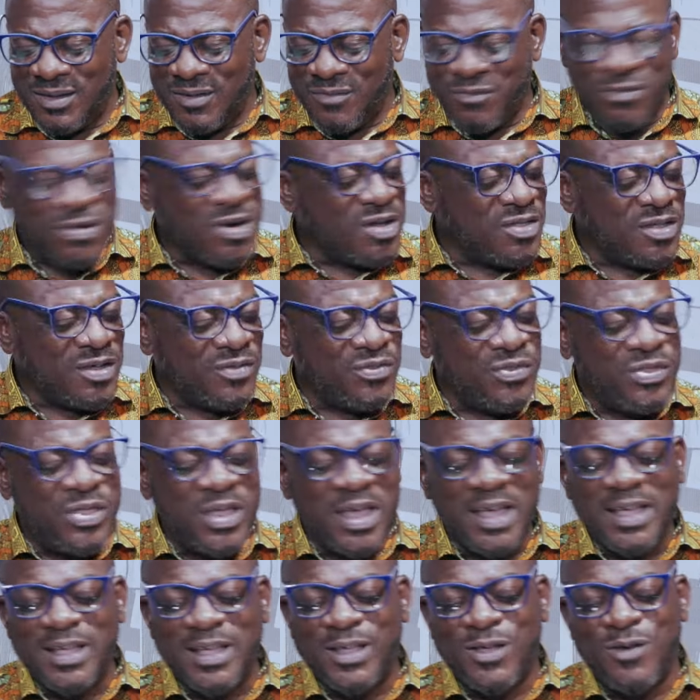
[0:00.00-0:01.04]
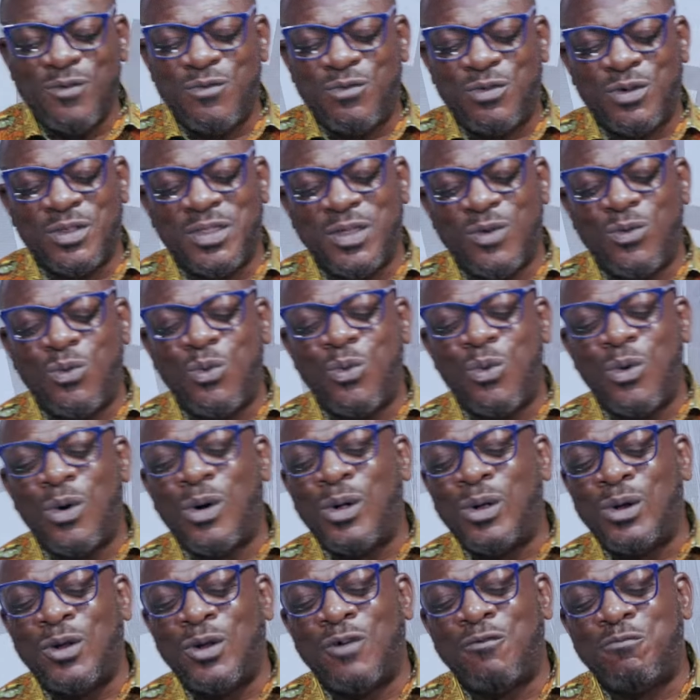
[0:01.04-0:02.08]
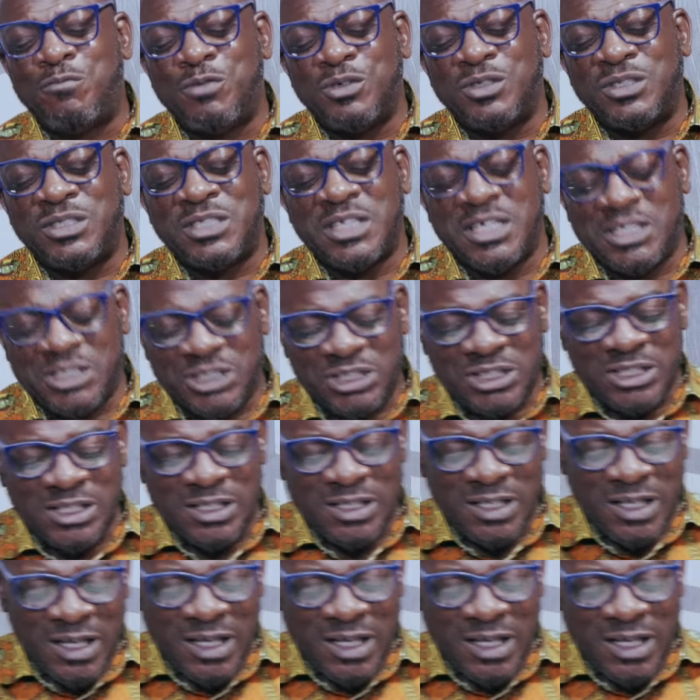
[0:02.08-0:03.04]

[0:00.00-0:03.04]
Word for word: Father, thank you for the wall of protection